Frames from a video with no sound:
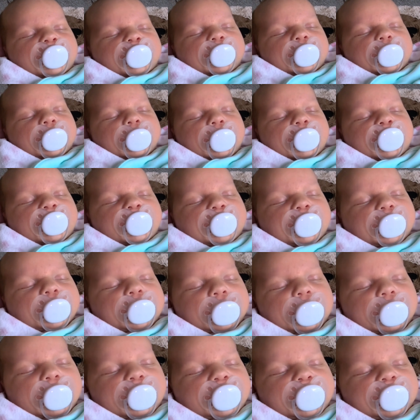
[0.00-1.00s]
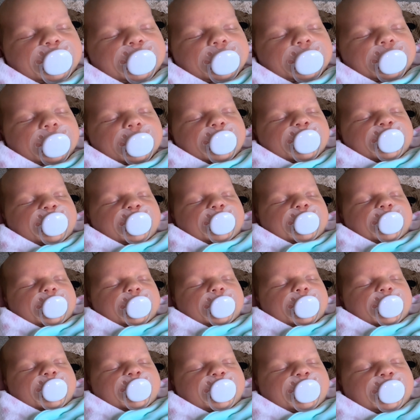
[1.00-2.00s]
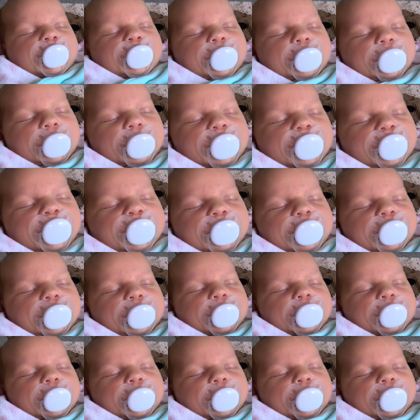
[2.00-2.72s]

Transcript: Christmas present. Grandpa sent it.